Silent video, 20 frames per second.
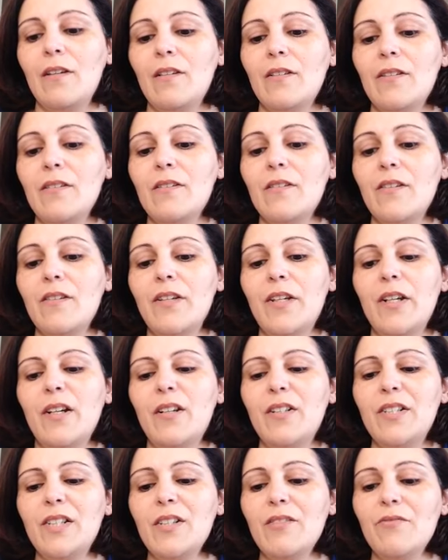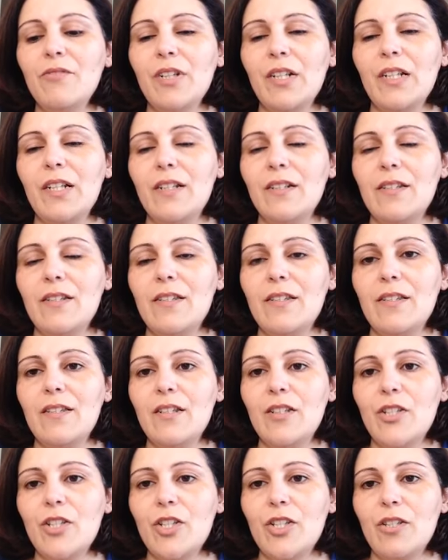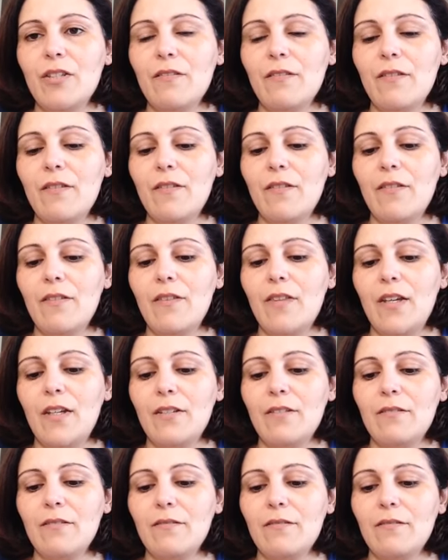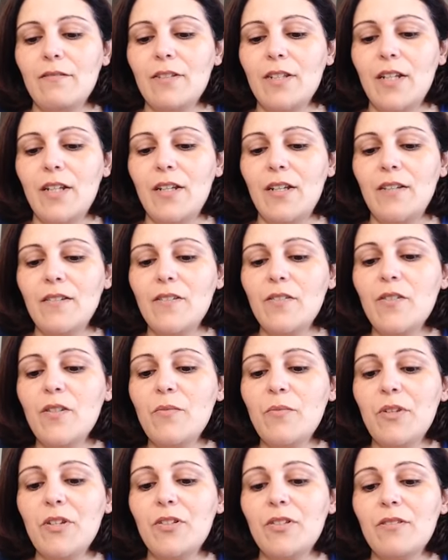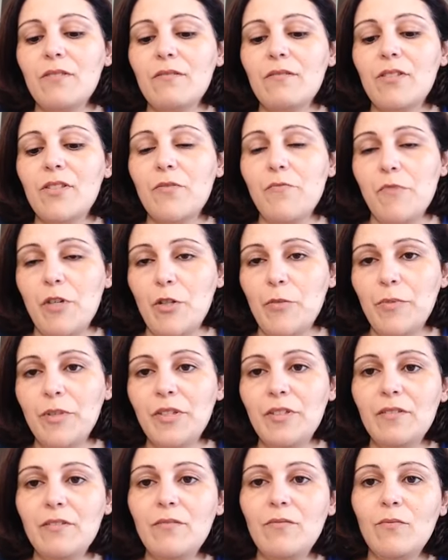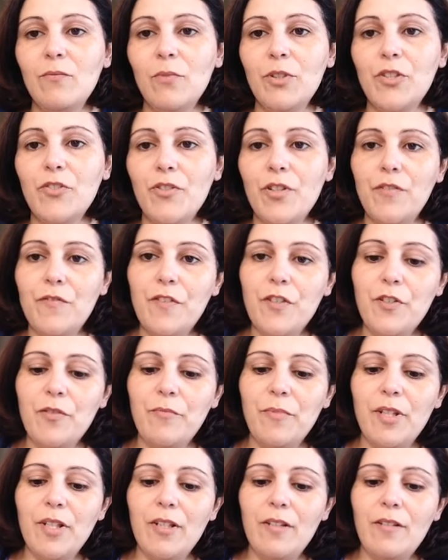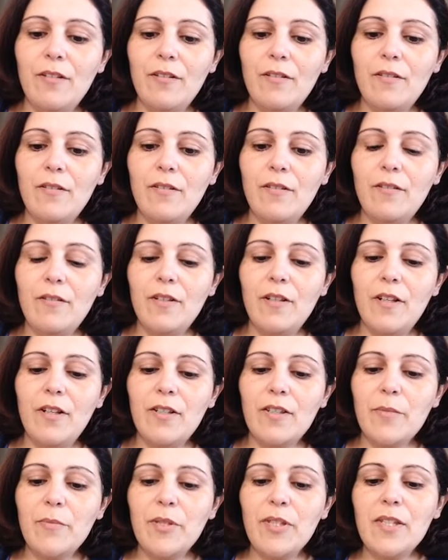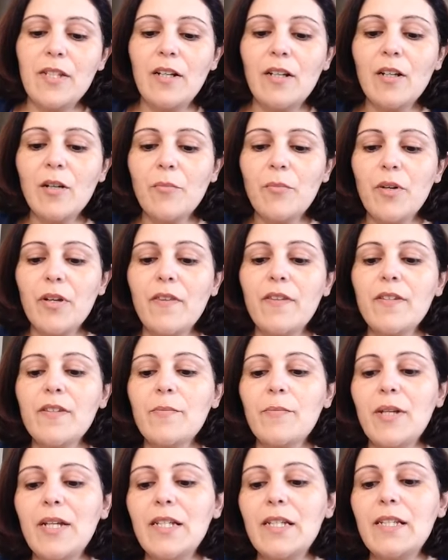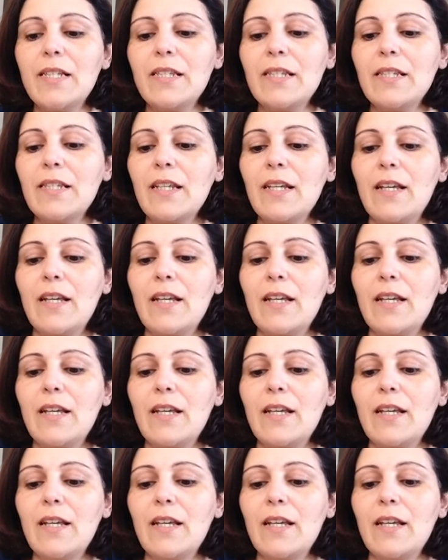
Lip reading: So yeah, I didn't really get to stitch that day. As soon as we got to Melbourne, we drove to my husband's younger brother's place